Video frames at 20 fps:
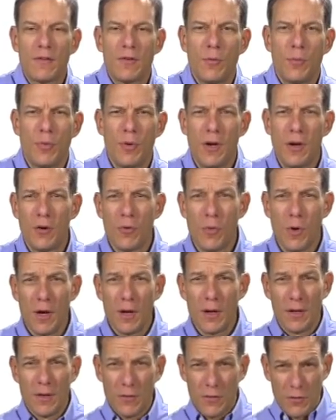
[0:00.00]
So player
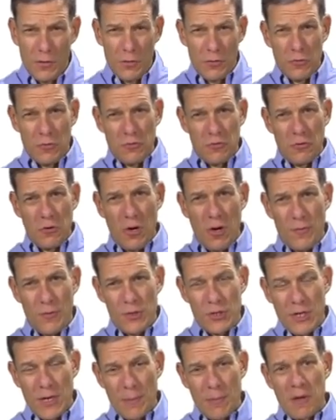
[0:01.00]
1, this new coffee
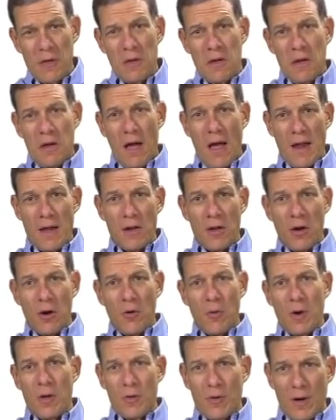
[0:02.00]
shop, I know
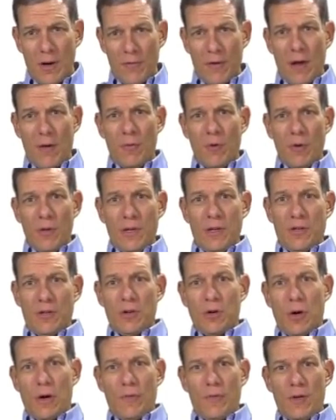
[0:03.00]
whether I've got really good
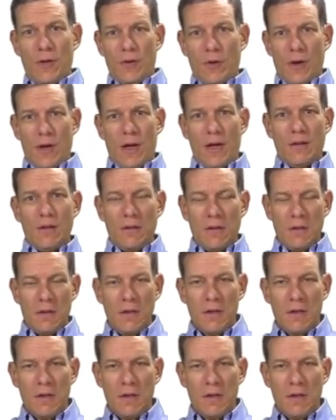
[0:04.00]
coffee or not.